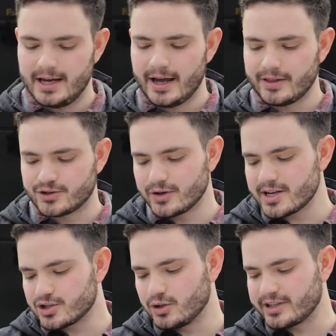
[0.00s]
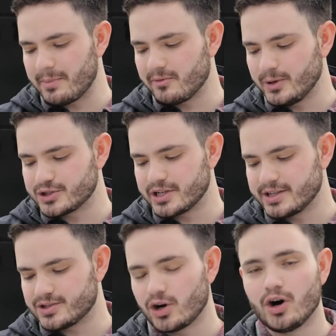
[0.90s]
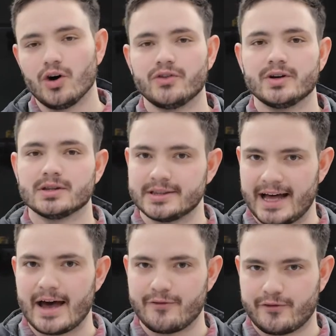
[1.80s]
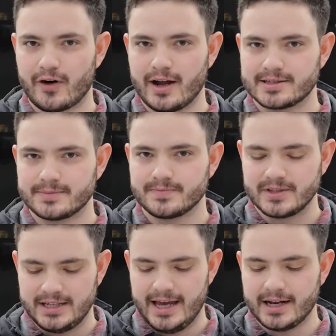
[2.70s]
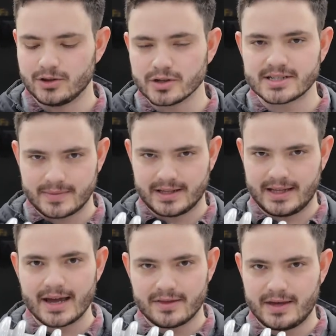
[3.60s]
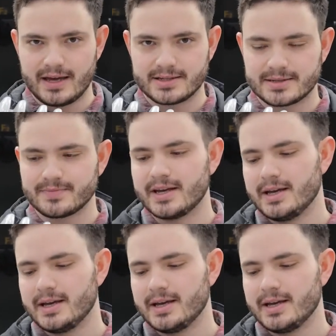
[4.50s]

Now the traditional type of bushing is called live front, and it looks something like this.